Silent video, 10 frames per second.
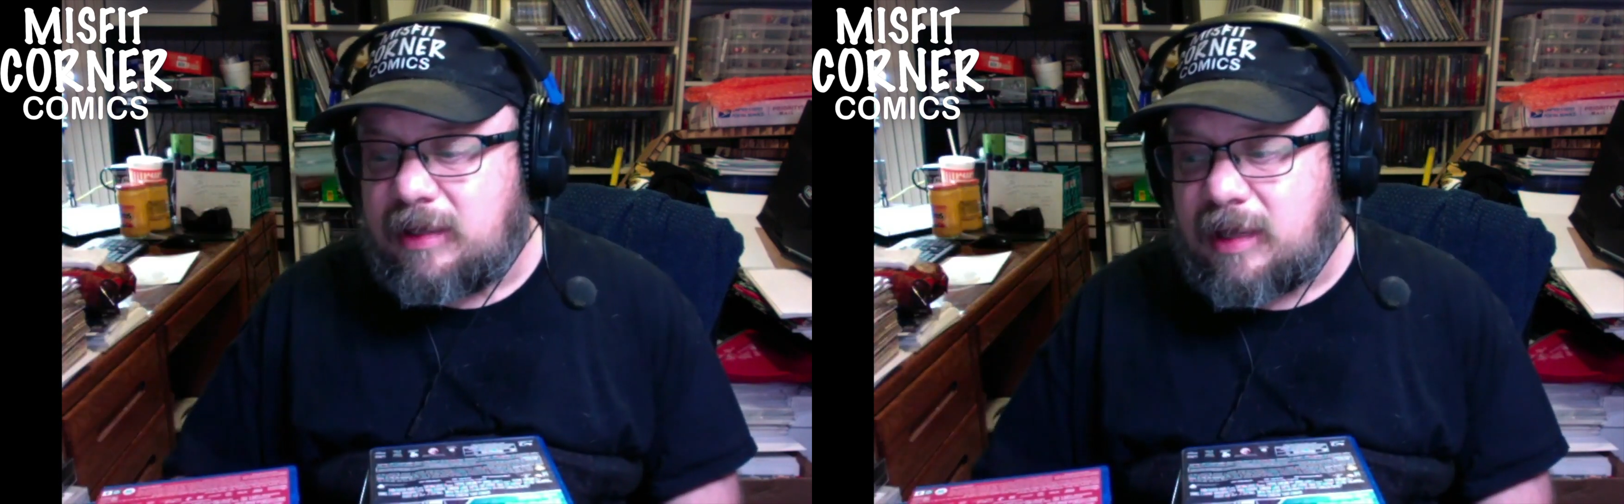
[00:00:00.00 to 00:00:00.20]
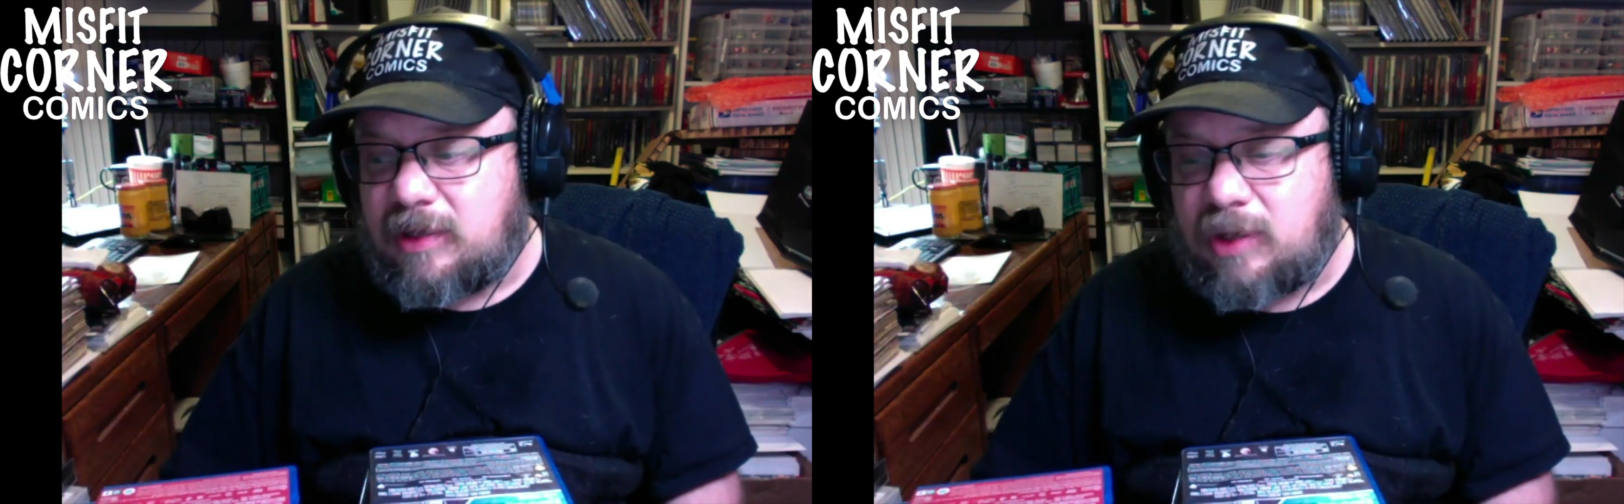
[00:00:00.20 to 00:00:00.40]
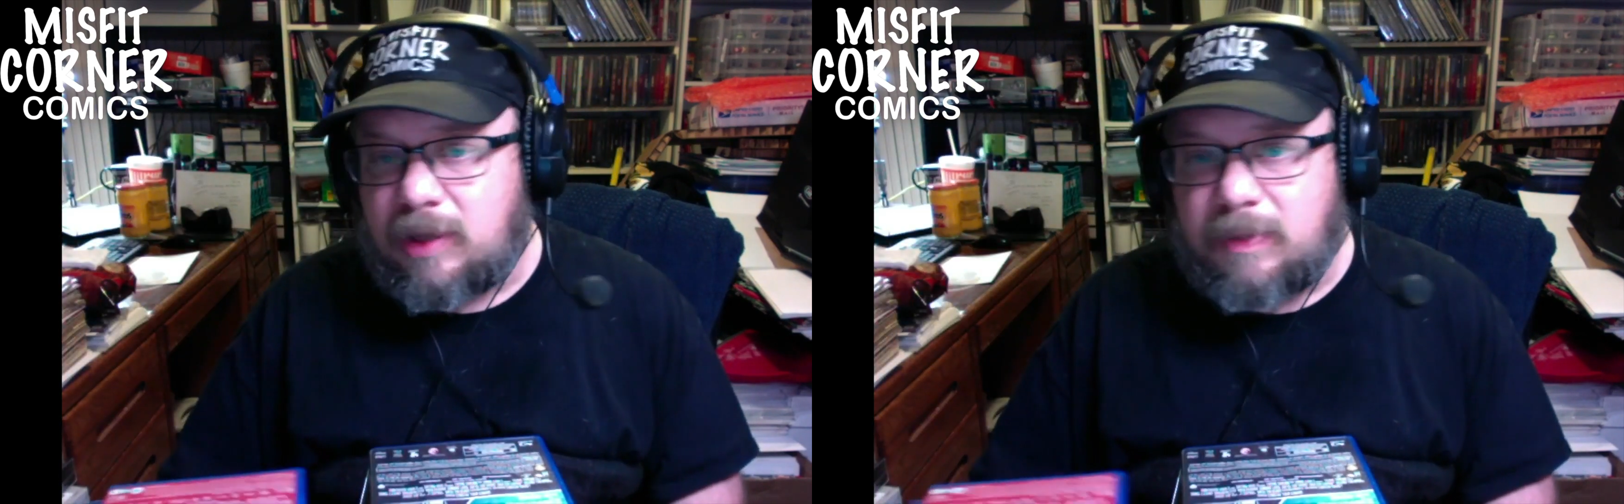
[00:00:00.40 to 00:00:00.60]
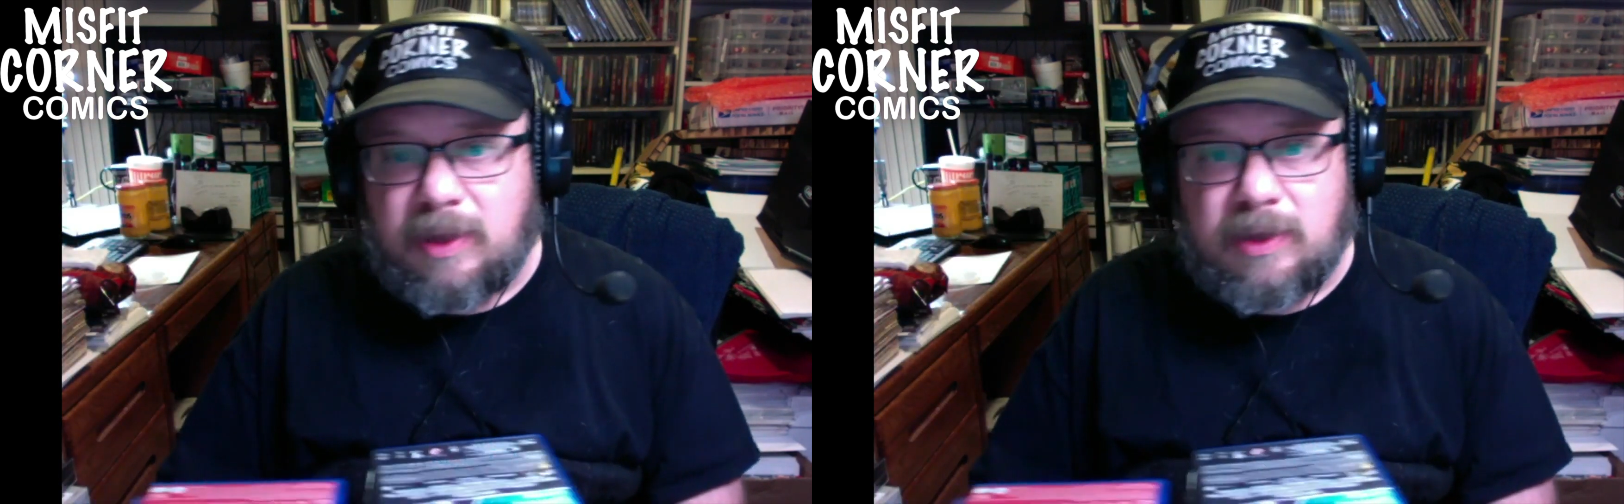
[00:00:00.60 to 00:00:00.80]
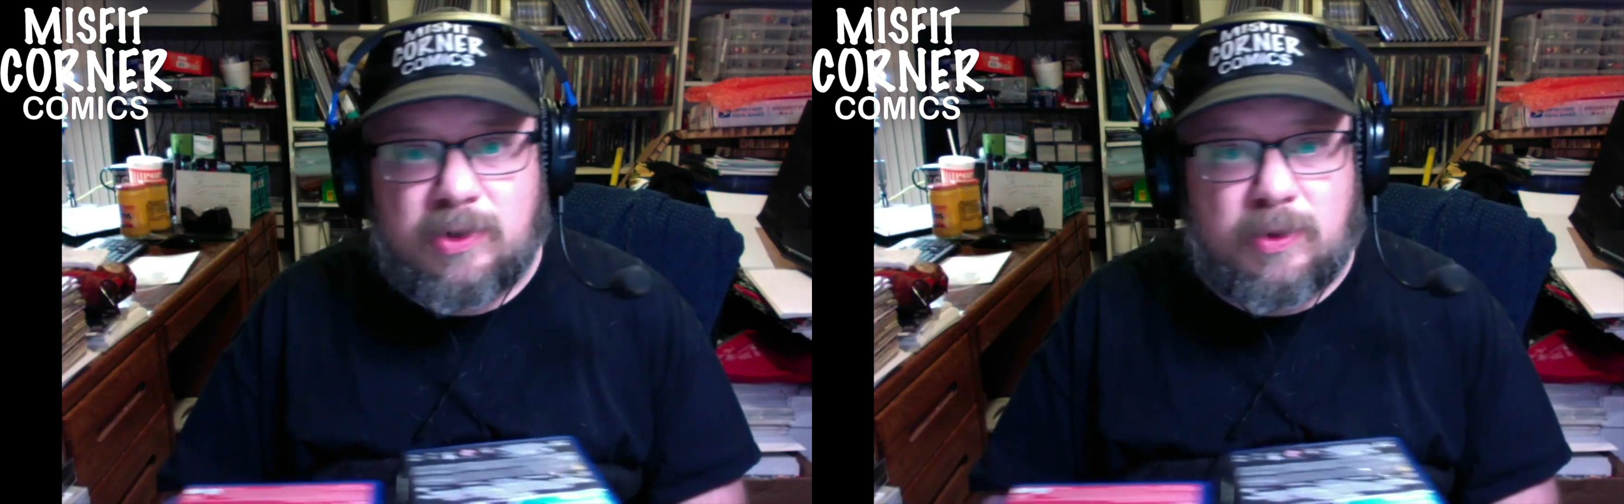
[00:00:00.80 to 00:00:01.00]
sets are going to be in
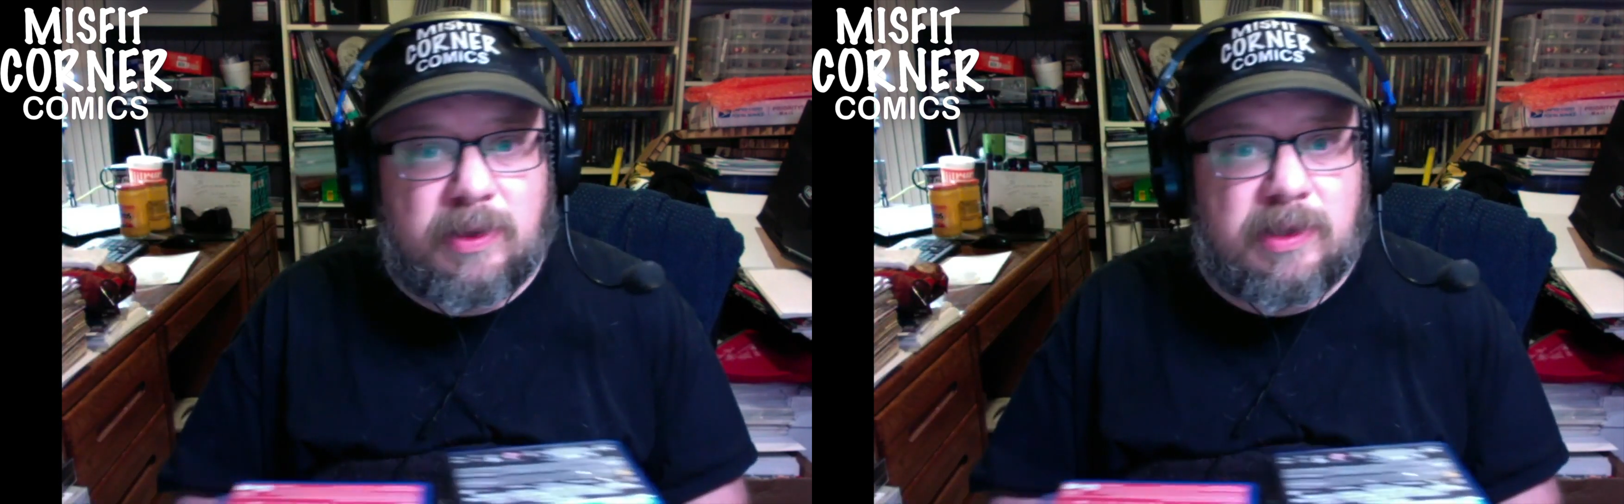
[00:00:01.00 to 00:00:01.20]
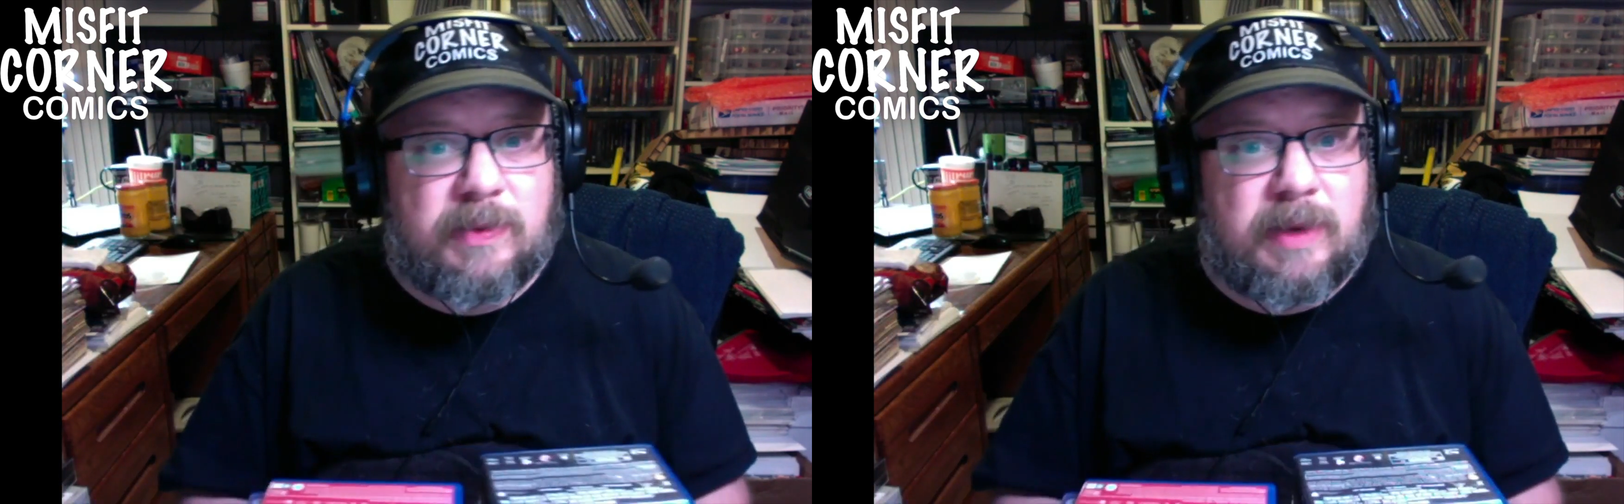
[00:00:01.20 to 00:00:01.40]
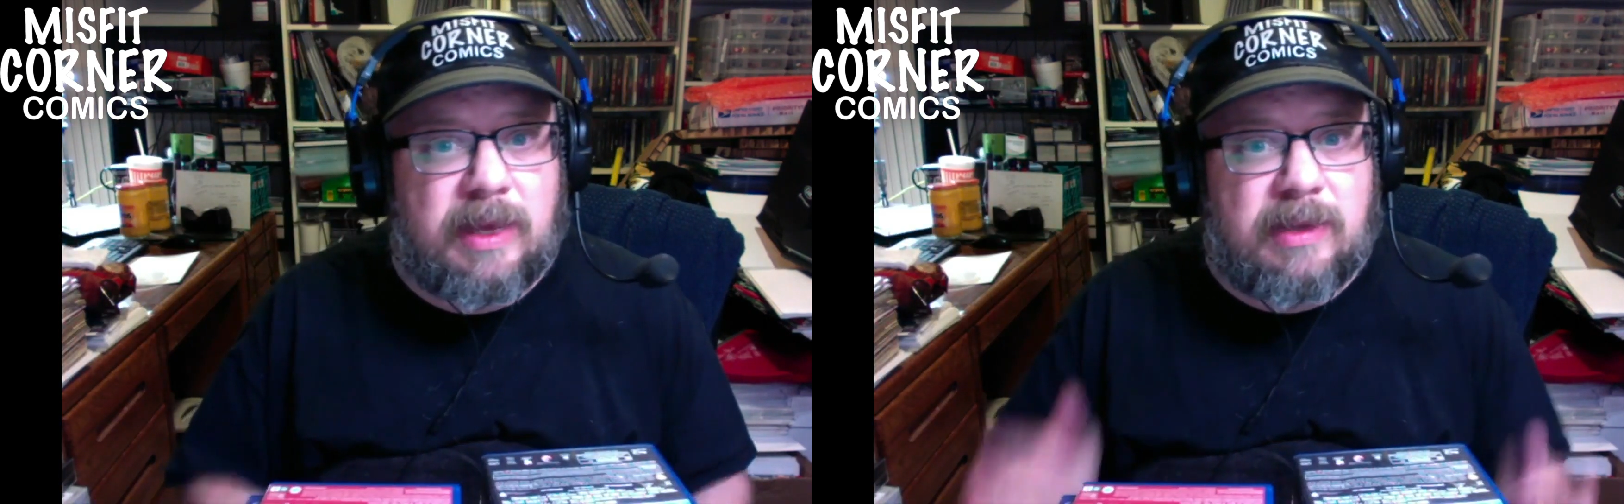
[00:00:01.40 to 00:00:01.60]
the store this weekend,